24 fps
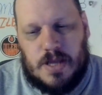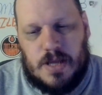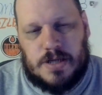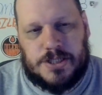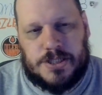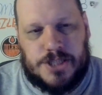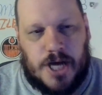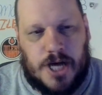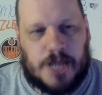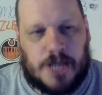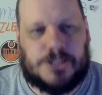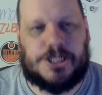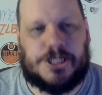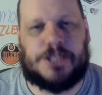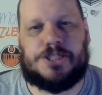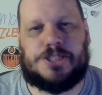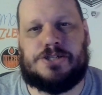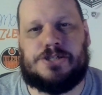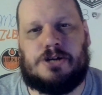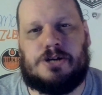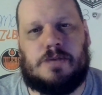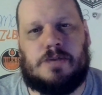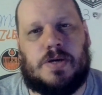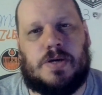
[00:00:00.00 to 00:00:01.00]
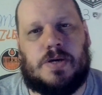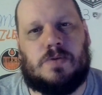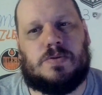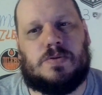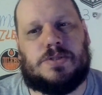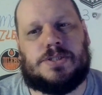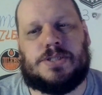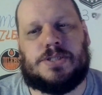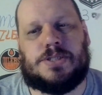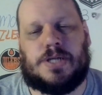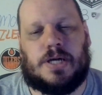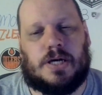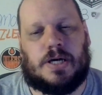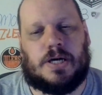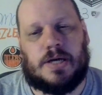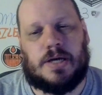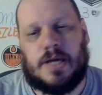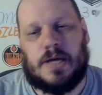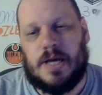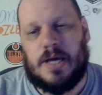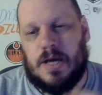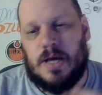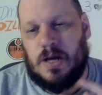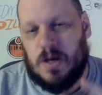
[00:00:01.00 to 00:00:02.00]
touching tribute to
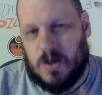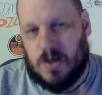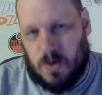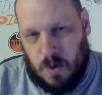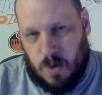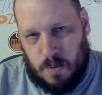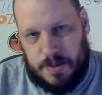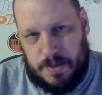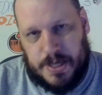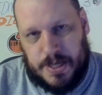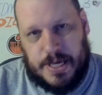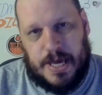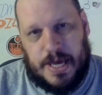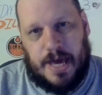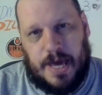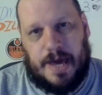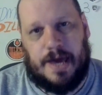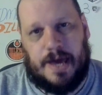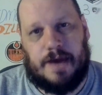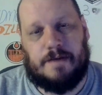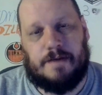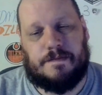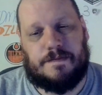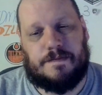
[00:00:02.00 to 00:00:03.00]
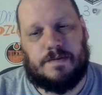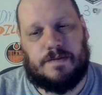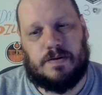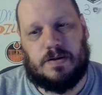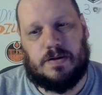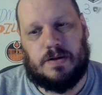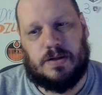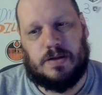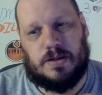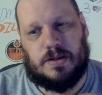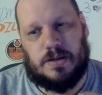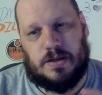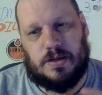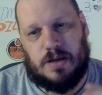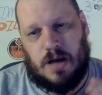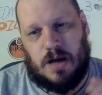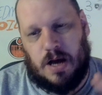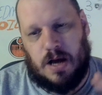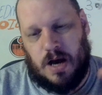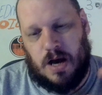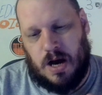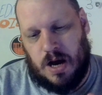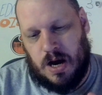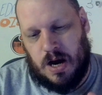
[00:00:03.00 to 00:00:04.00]
Colby Cave,
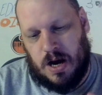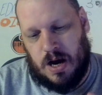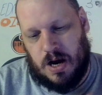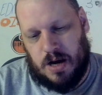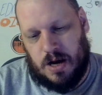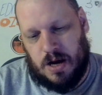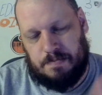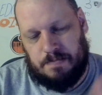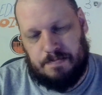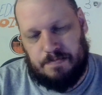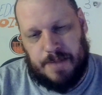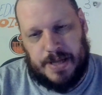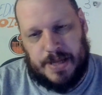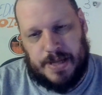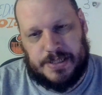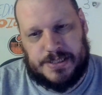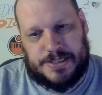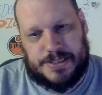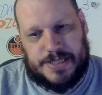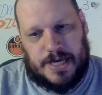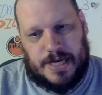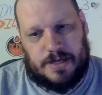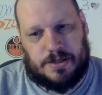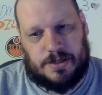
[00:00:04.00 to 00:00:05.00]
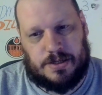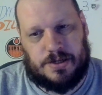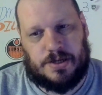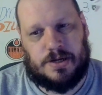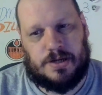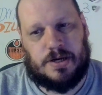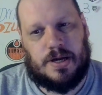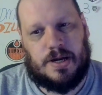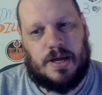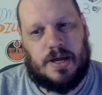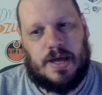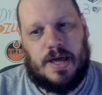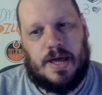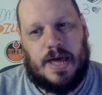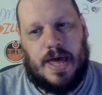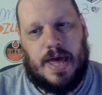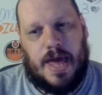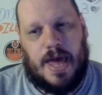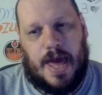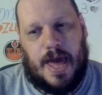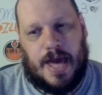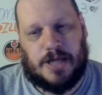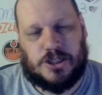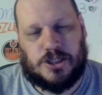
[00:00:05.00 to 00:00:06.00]
uh, Ben Stelter,
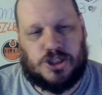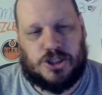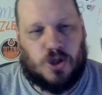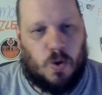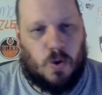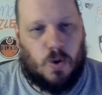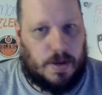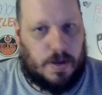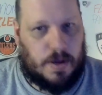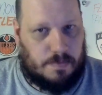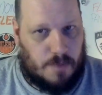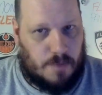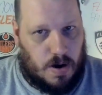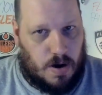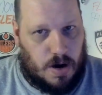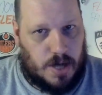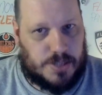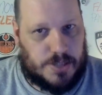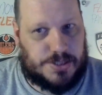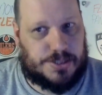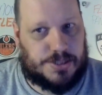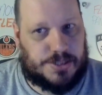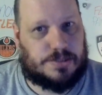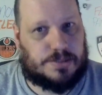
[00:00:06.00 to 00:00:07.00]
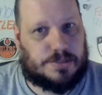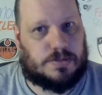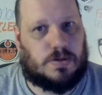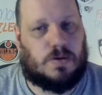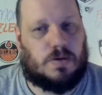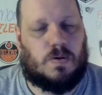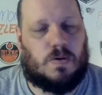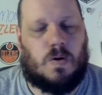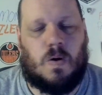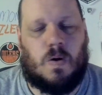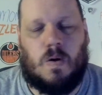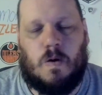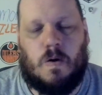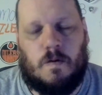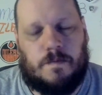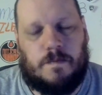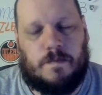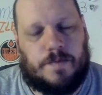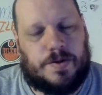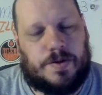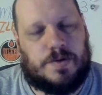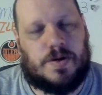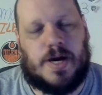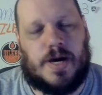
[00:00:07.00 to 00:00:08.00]
and Joey Moss.
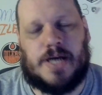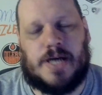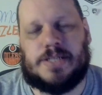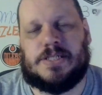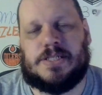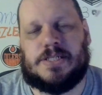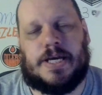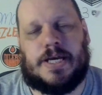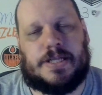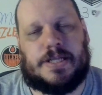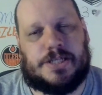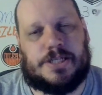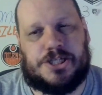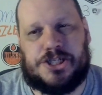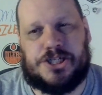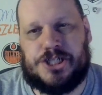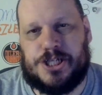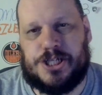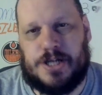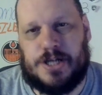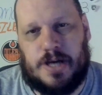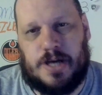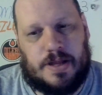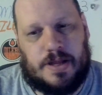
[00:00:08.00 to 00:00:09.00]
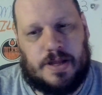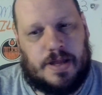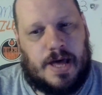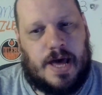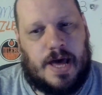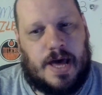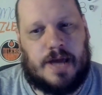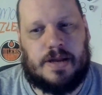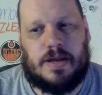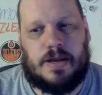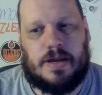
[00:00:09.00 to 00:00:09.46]
Hopefully, you guys like the shit out of that.